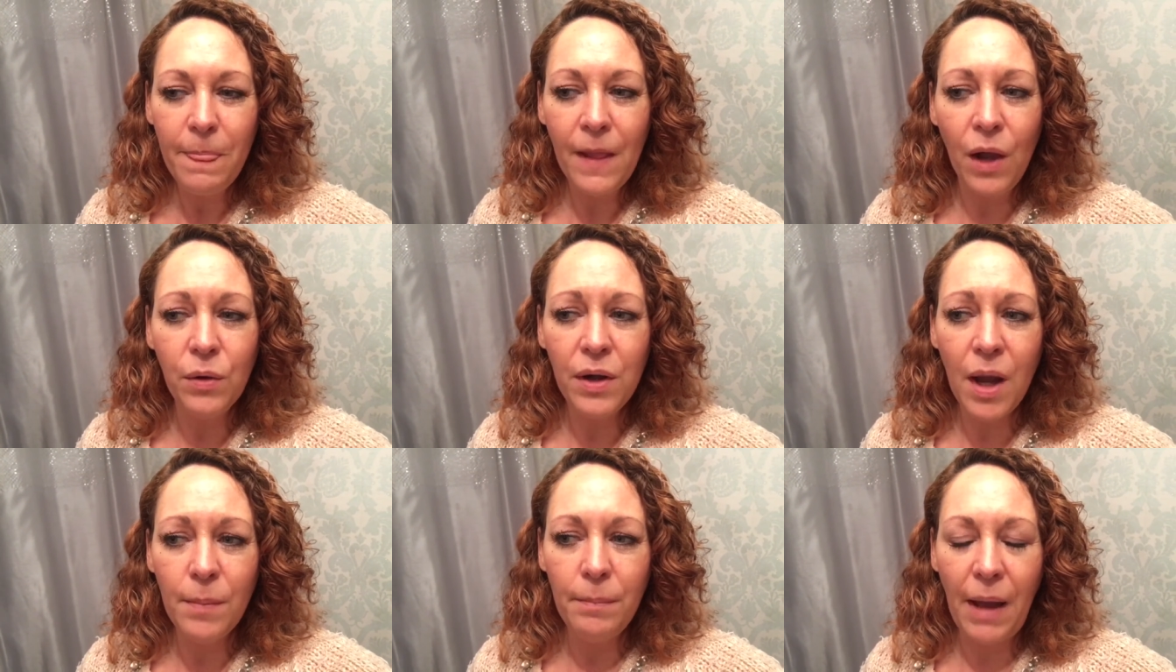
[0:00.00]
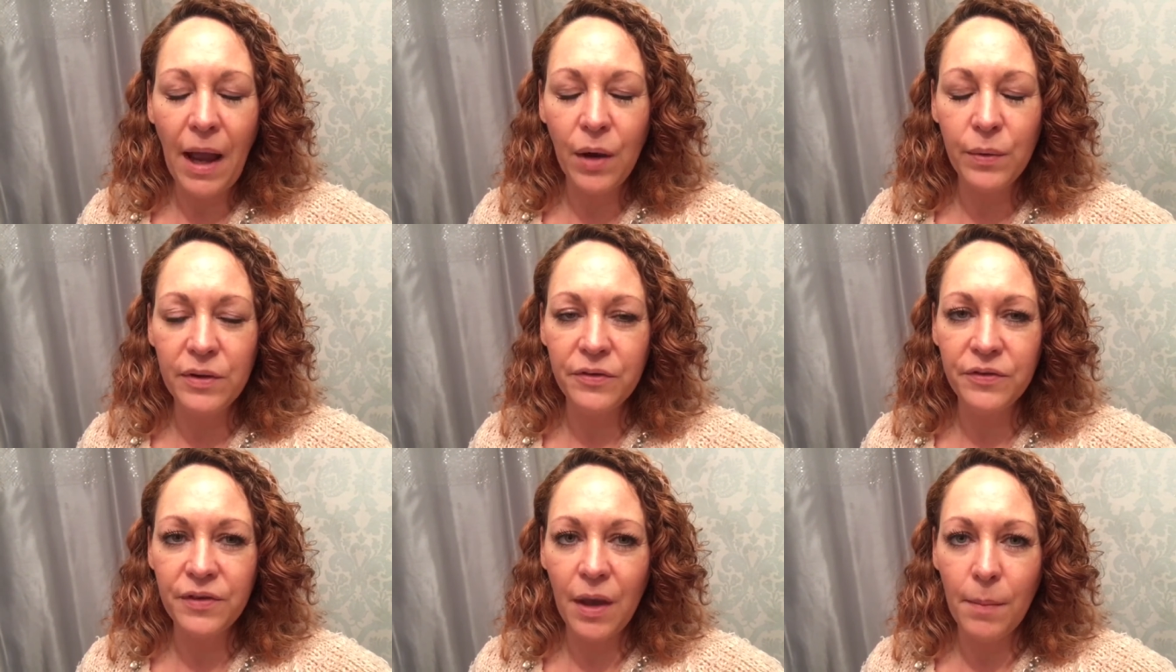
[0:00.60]
I'll come back
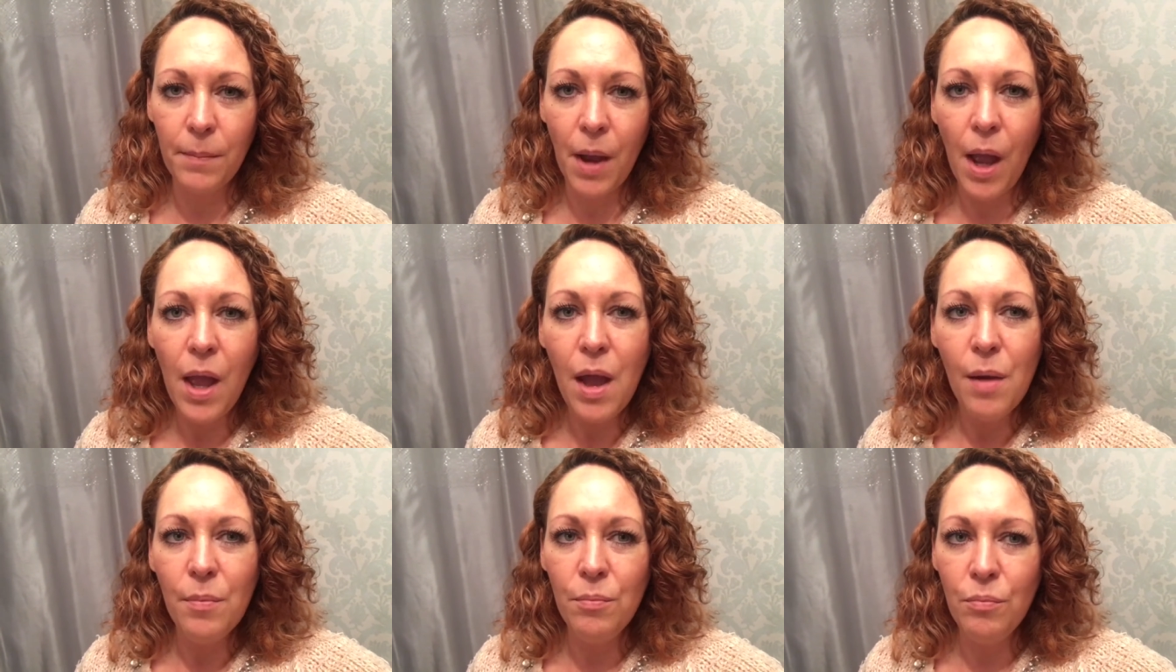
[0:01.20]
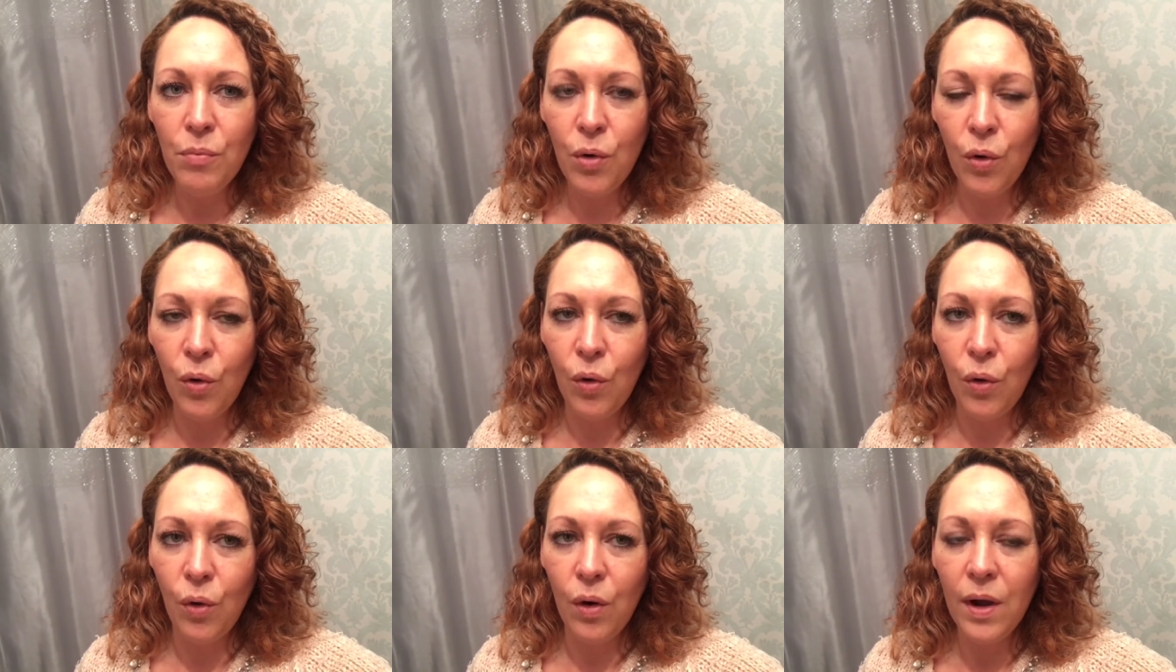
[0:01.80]
with some
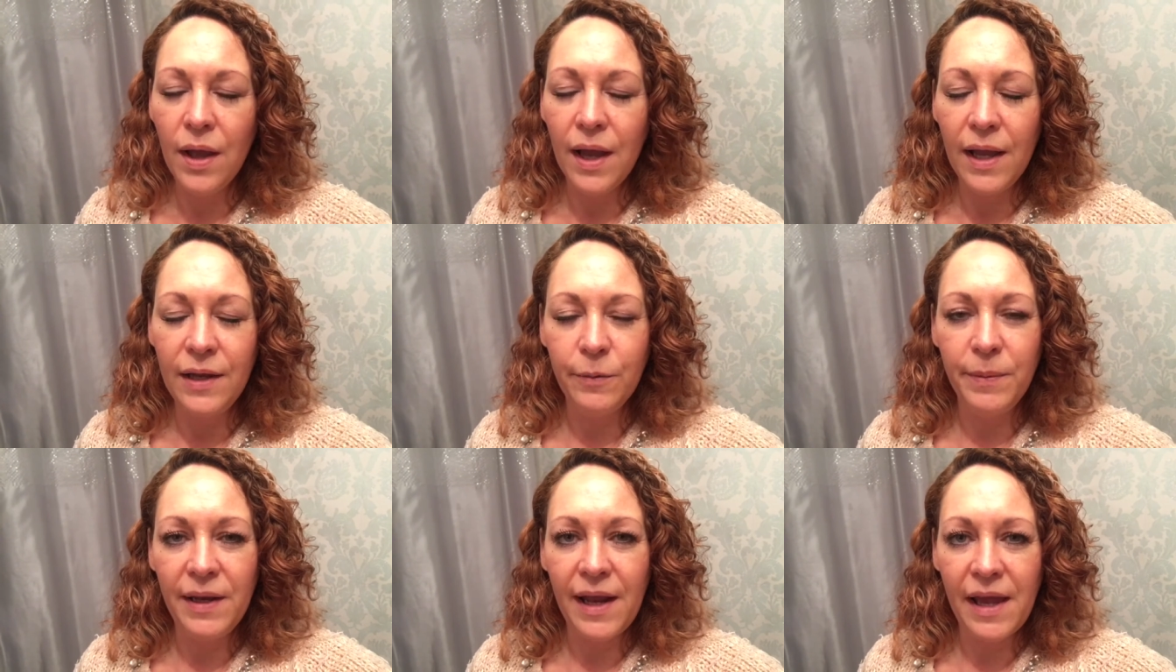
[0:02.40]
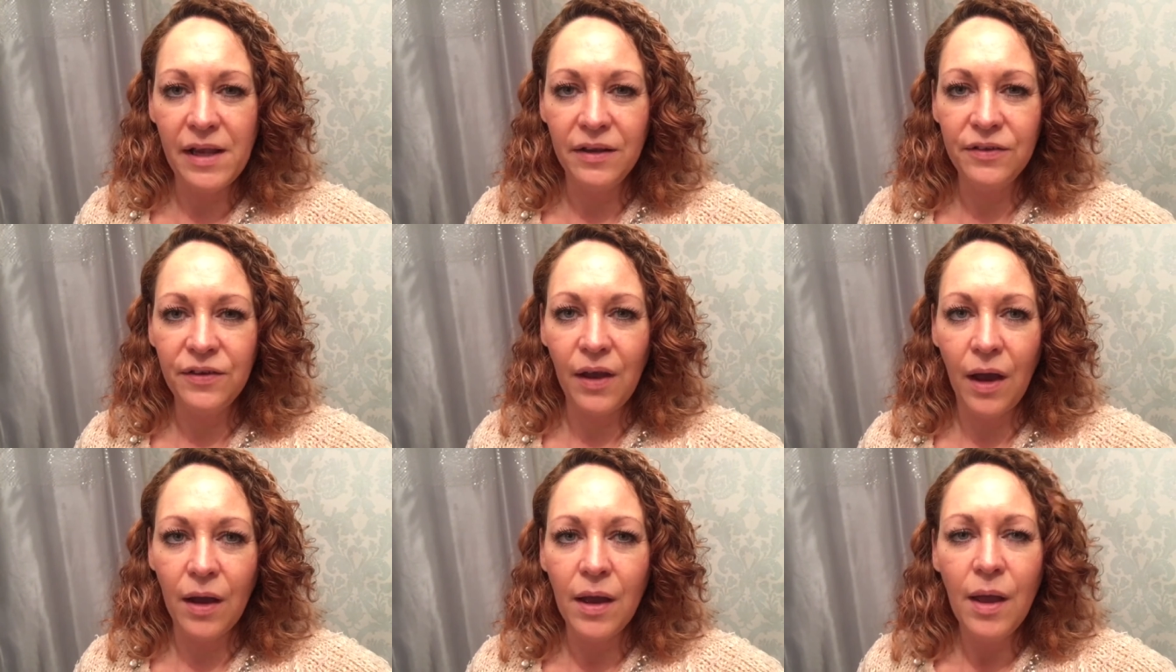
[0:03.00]
more a little bit
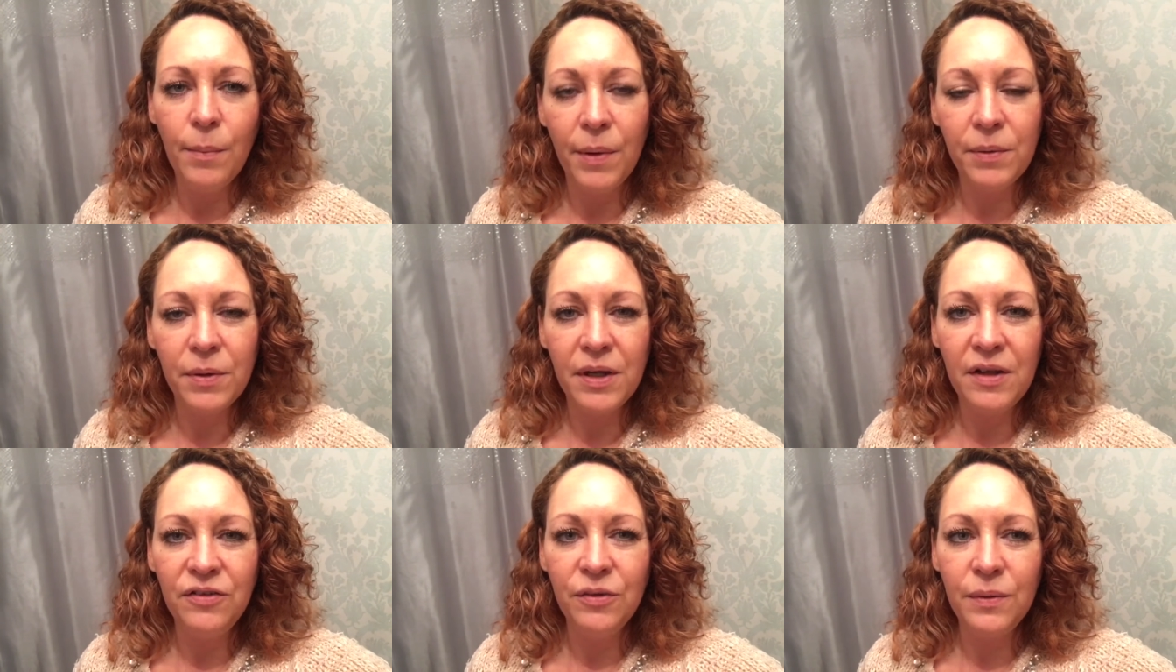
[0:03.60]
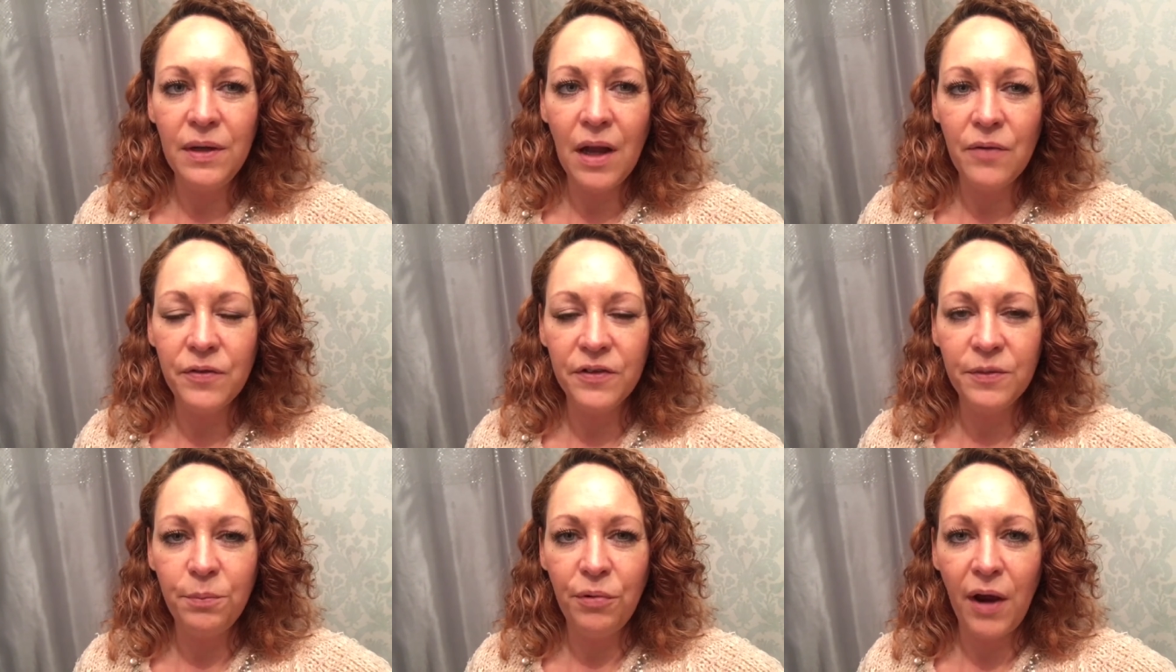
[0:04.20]
later but I'm going to do another
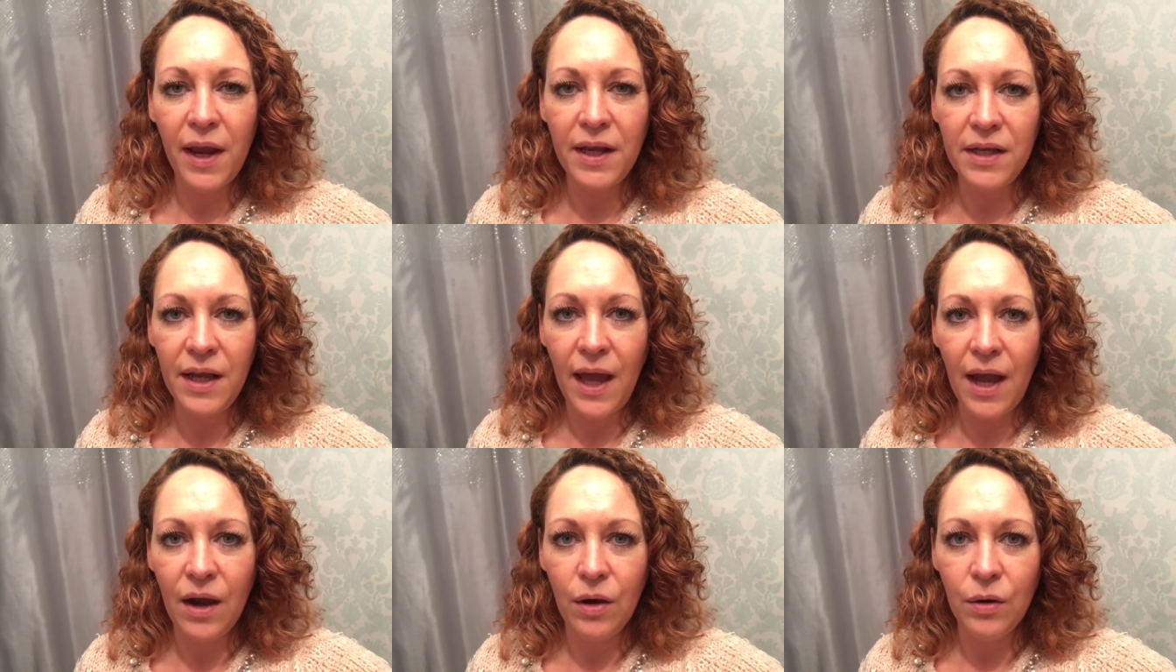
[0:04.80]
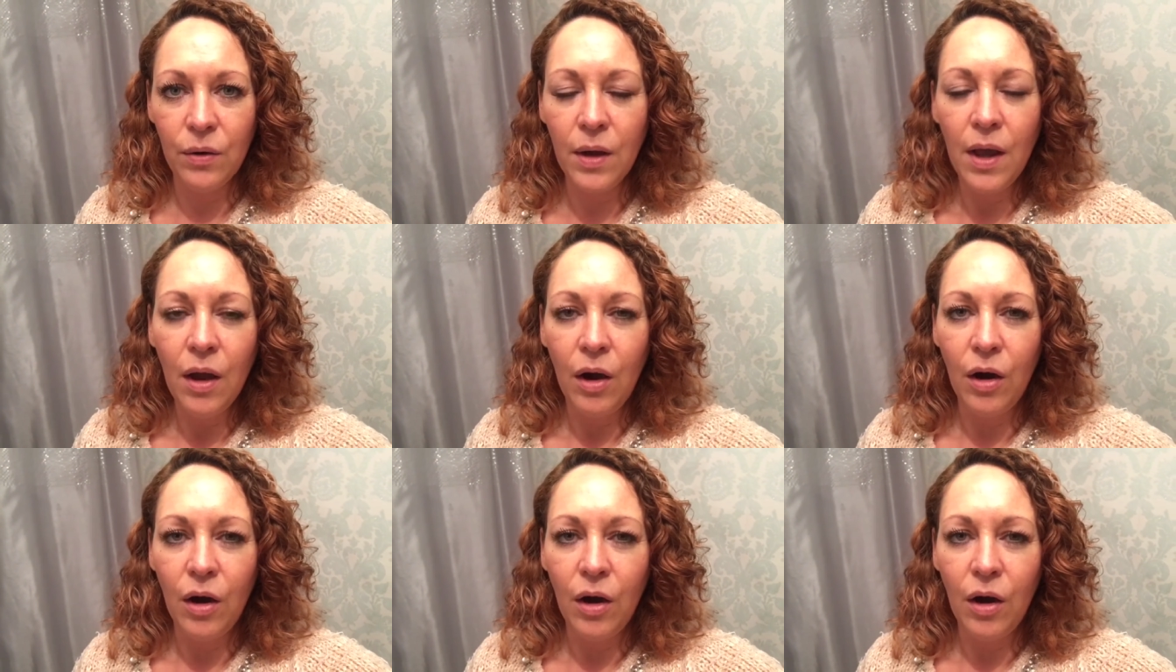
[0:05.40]
spray now